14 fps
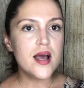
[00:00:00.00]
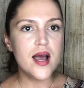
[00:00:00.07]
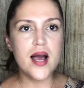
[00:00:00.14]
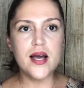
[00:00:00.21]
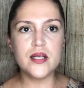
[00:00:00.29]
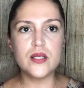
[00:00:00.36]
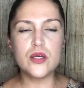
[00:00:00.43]

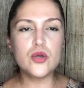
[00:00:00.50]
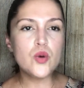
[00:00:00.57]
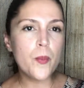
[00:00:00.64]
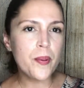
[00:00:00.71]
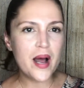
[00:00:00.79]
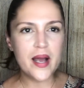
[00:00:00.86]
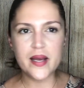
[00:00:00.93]
And you
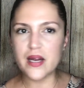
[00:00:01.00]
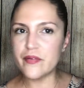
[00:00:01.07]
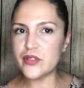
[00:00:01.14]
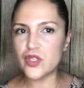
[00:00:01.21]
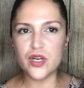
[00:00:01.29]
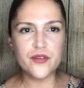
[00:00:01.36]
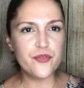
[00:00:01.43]
apply it every
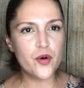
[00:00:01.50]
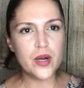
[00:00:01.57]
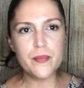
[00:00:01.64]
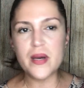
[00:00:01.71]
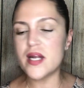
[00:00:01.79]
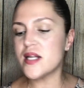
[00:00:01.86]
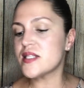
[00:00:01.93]
30, 40
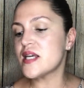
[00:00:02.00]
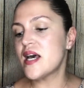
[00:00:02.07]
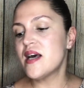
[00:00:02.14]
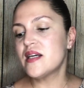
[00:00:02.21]
minutes.